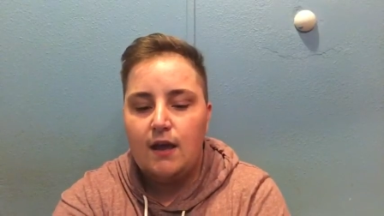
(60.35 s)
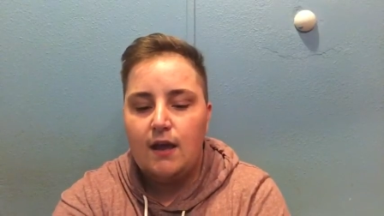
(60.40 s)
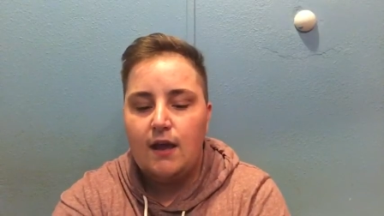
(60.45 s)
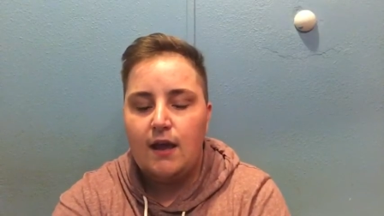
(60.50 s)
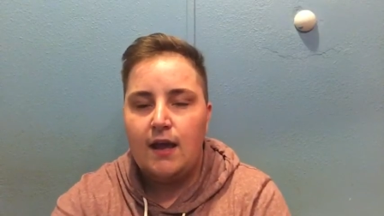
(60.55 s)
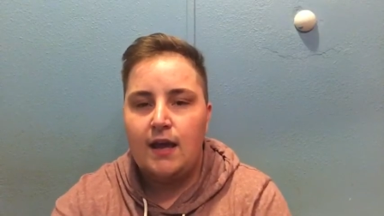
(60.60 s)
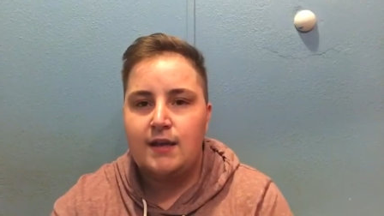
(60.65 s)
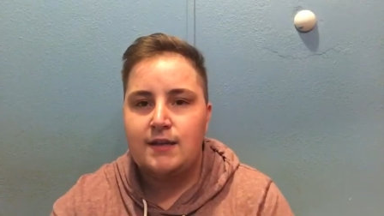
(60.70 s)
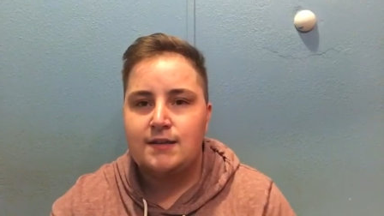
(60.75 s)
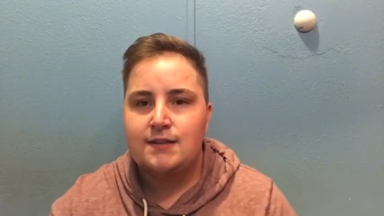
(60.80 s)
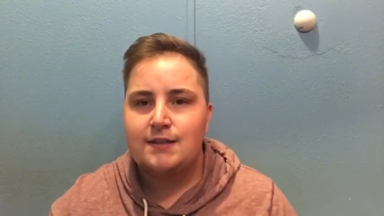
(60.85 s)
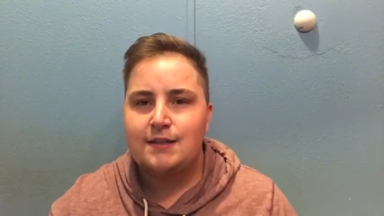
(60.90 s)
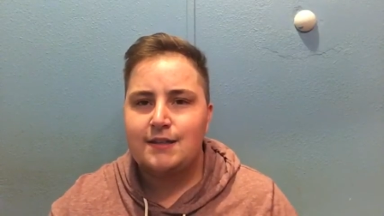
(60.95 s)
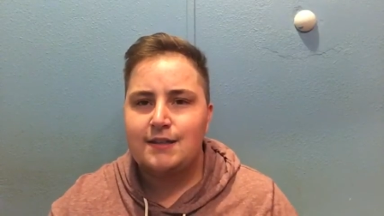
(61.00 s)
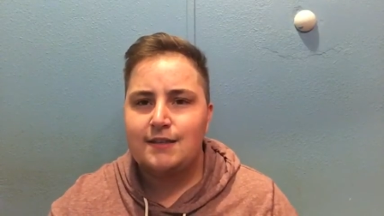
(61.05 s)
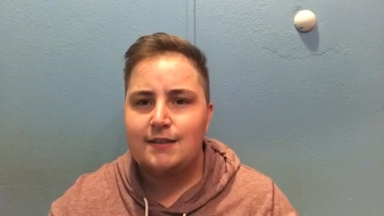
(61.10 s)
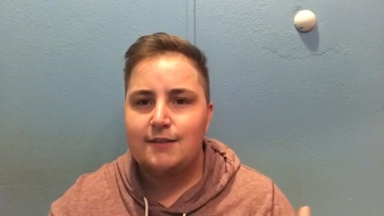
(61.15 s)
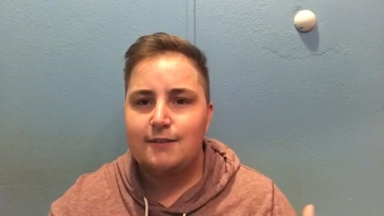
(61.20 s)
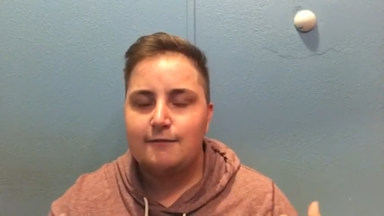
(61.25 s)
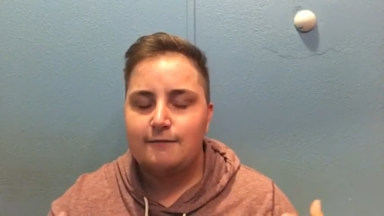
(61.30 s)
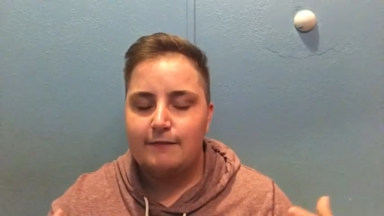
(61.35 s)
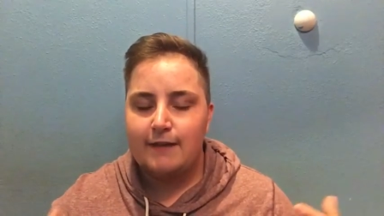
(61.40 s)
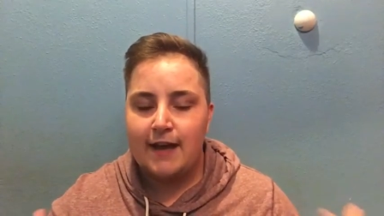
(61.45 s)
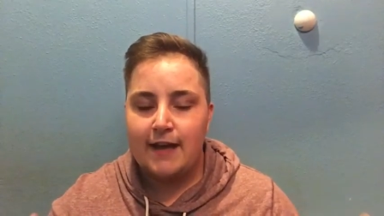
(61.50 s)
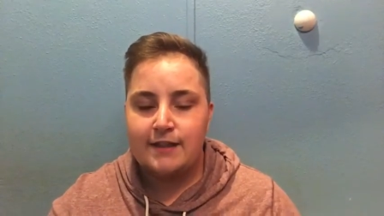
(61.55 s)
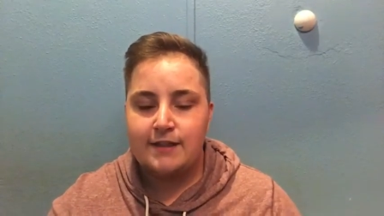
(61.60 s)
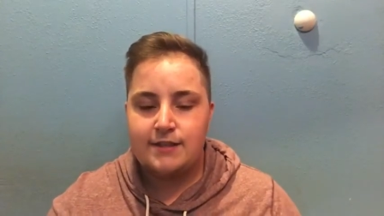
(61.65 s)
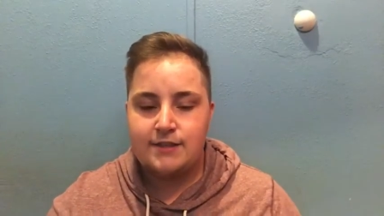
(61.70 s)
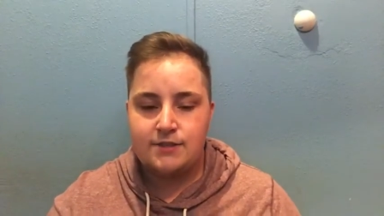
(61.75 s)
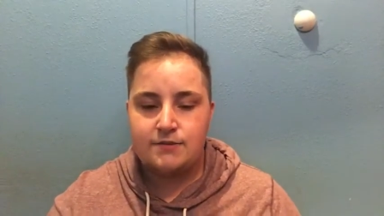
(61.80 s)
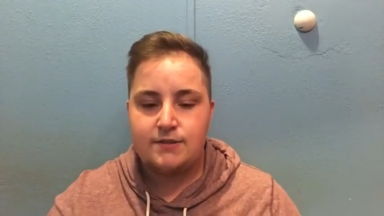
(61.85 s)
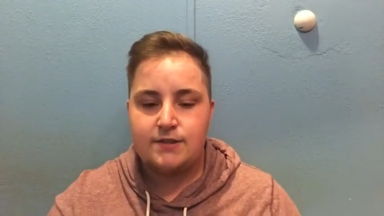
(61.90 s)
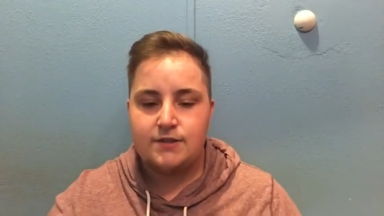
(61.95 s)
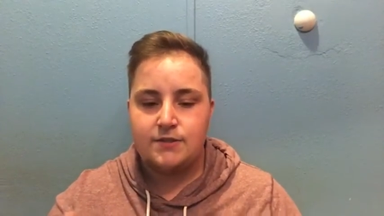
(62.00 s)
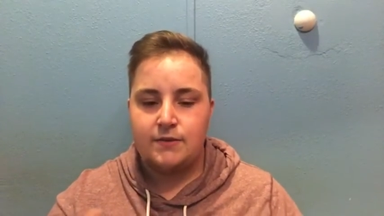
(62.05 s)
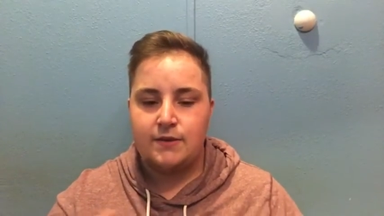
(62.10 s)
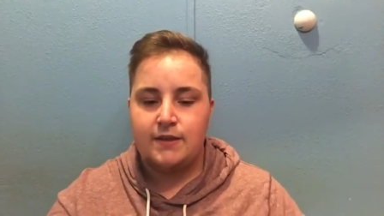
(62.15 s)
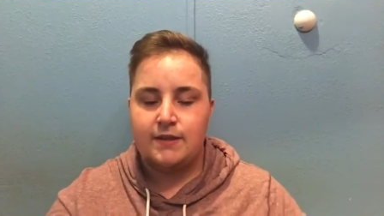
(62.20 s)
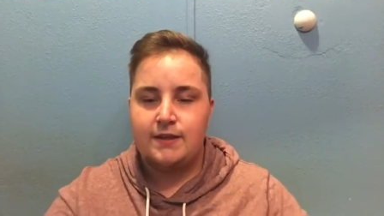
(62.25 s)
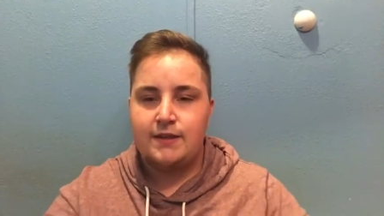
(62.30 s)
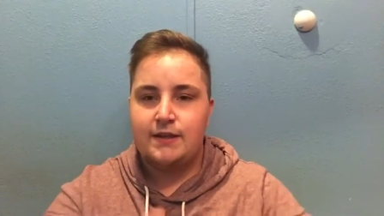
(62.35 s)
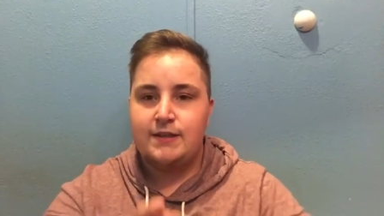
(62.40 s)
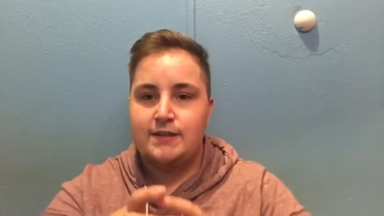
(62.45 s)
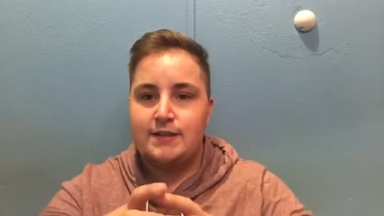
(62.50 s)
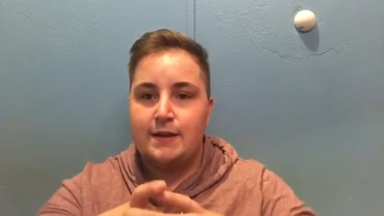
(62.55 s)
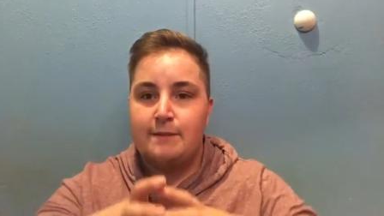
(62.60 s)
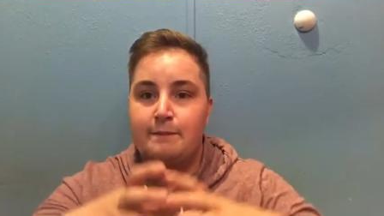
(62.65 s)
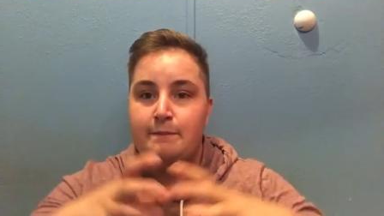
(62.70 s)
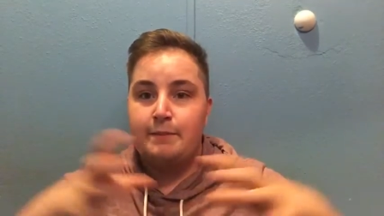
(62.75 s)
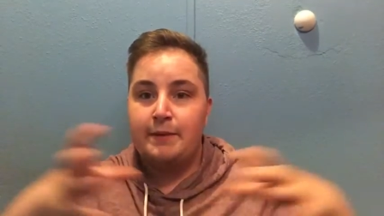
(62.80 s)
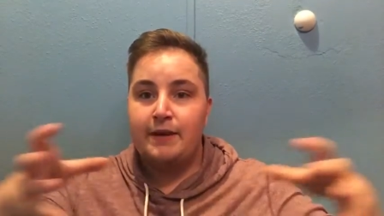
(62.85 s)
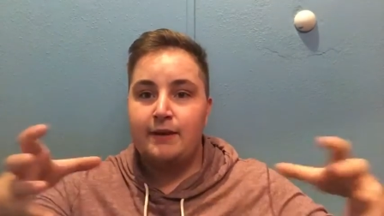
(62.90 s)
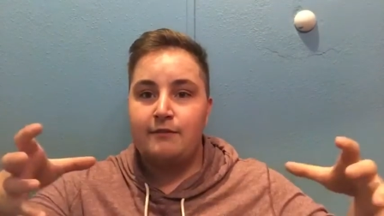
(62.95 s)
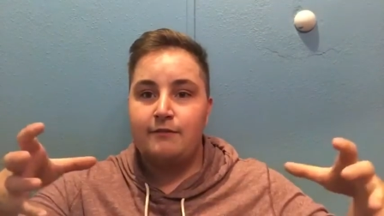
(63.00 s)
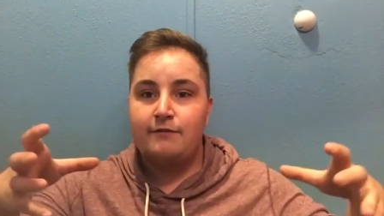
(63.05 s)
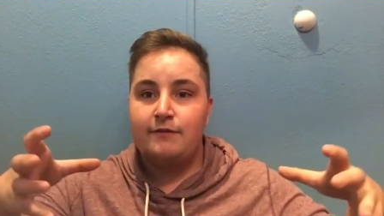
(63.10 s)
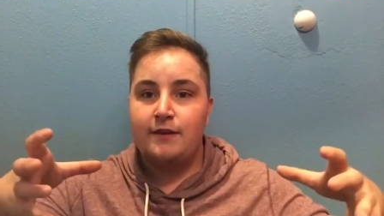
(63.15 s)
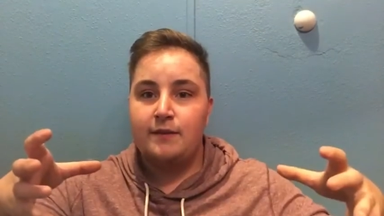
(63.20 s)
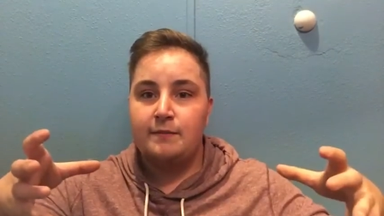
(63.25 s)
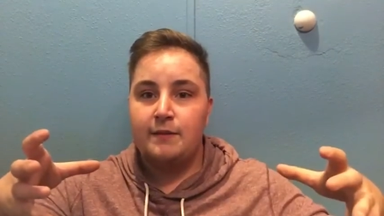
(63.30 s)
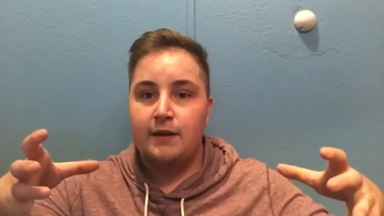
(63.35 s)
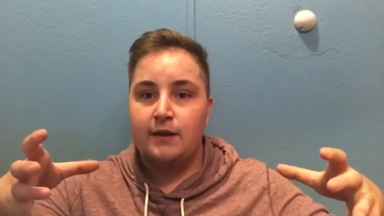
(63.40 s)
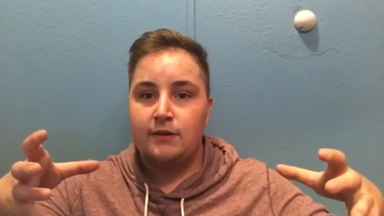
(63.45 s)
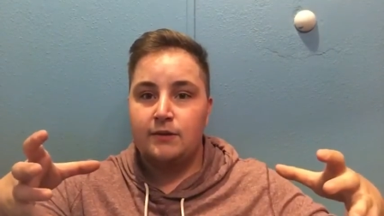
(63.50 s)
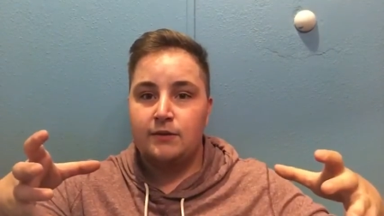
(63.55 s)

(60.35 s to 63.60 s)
And at this resort, there's a big female